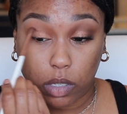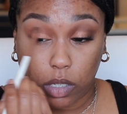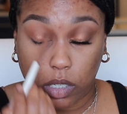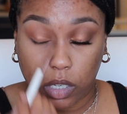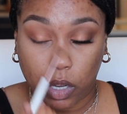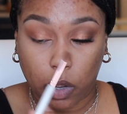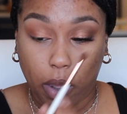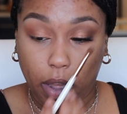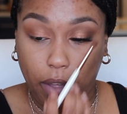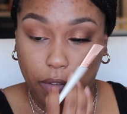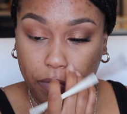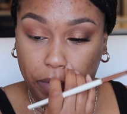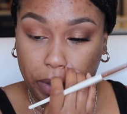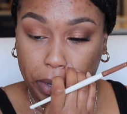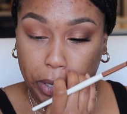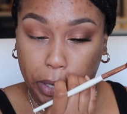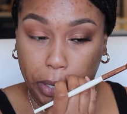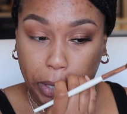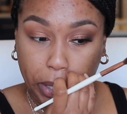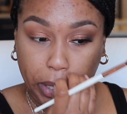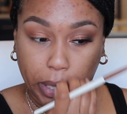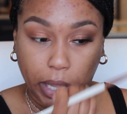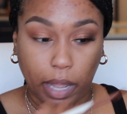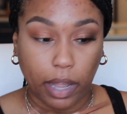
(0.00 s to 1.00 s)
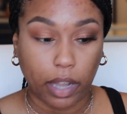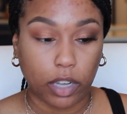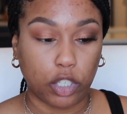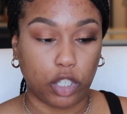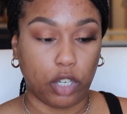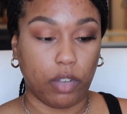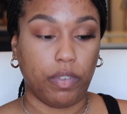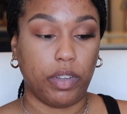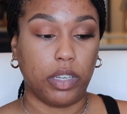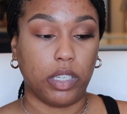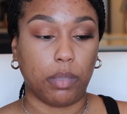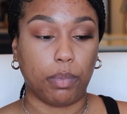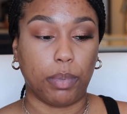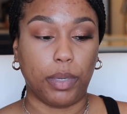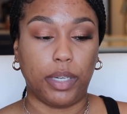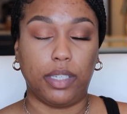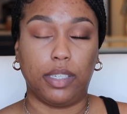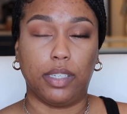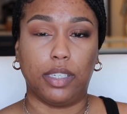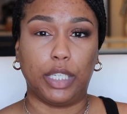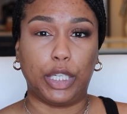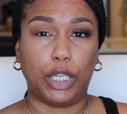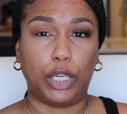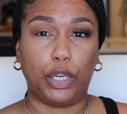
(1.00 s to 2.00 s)
So I figured that Juvia's
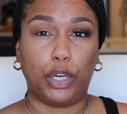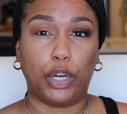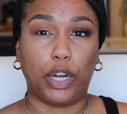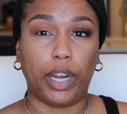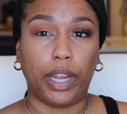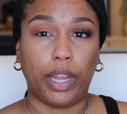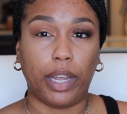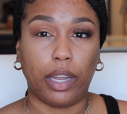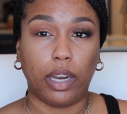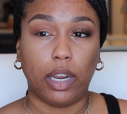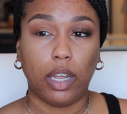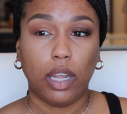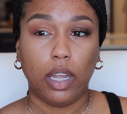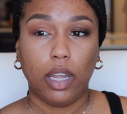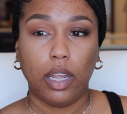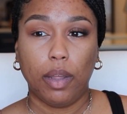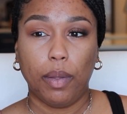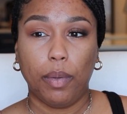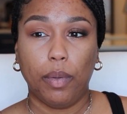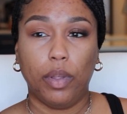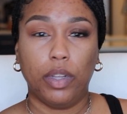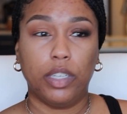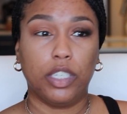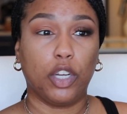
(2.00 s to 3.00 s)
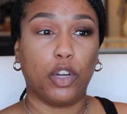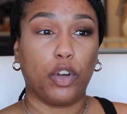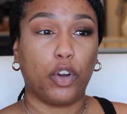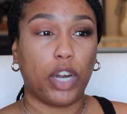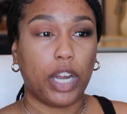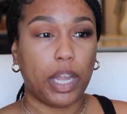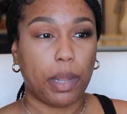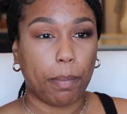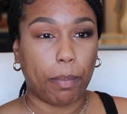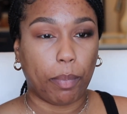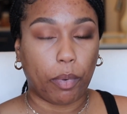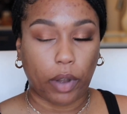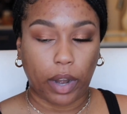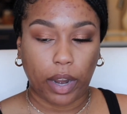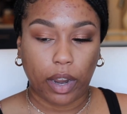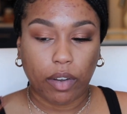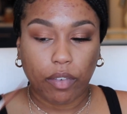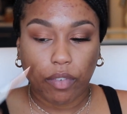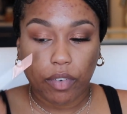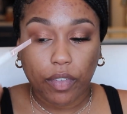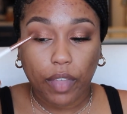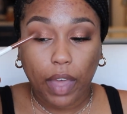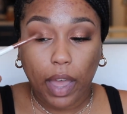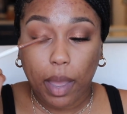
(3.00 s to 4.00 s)
Place is a great
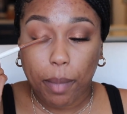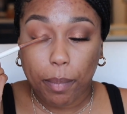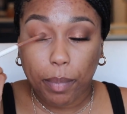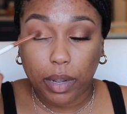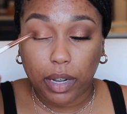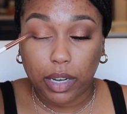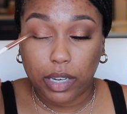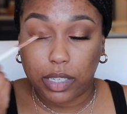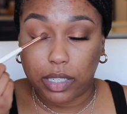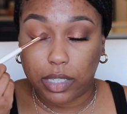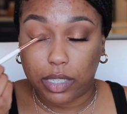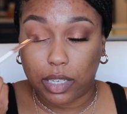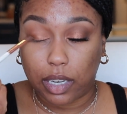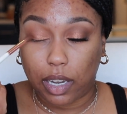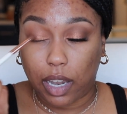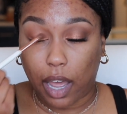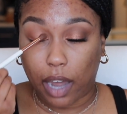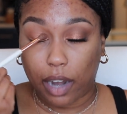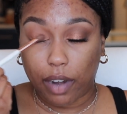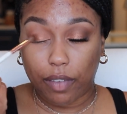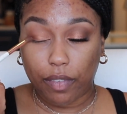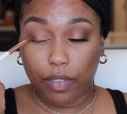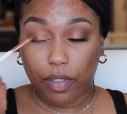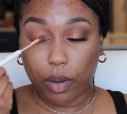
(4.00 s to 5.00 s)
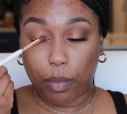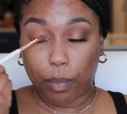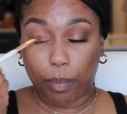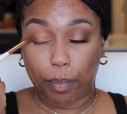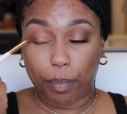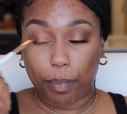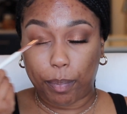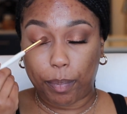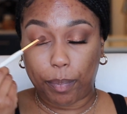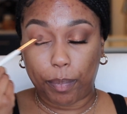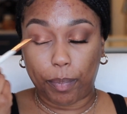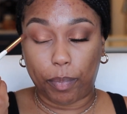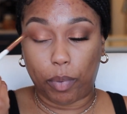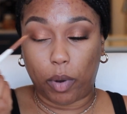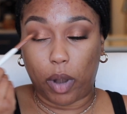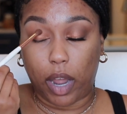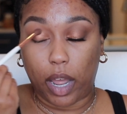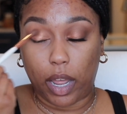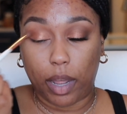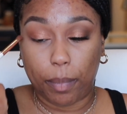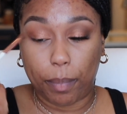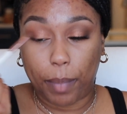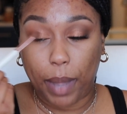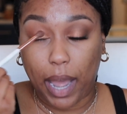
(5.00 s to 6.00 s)
brand for that, because a lot of their
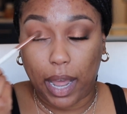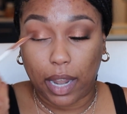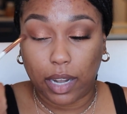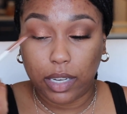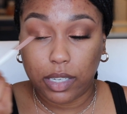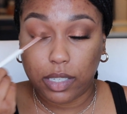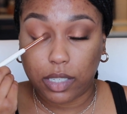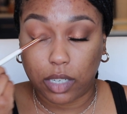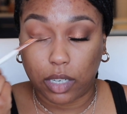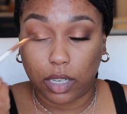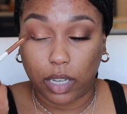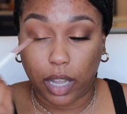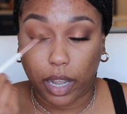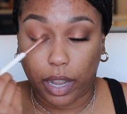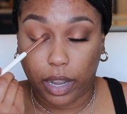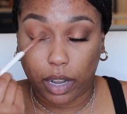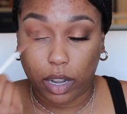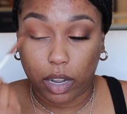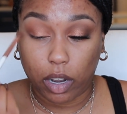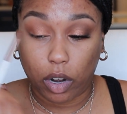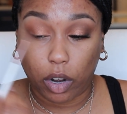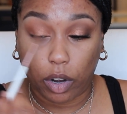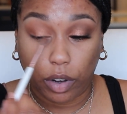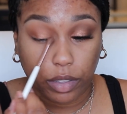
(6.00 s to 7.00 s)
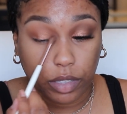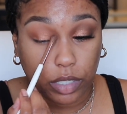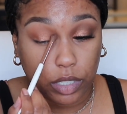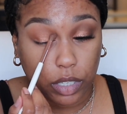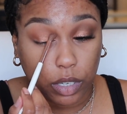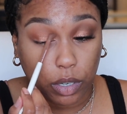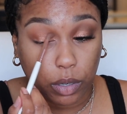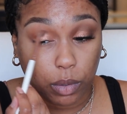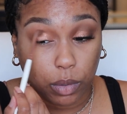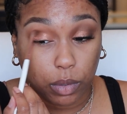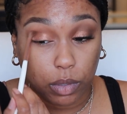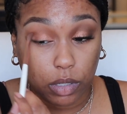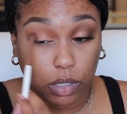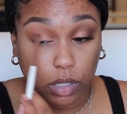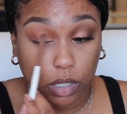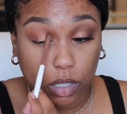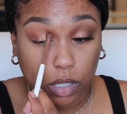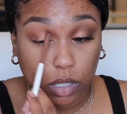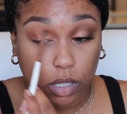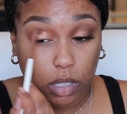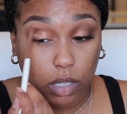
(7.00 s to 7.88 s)
palettes are like earth toned.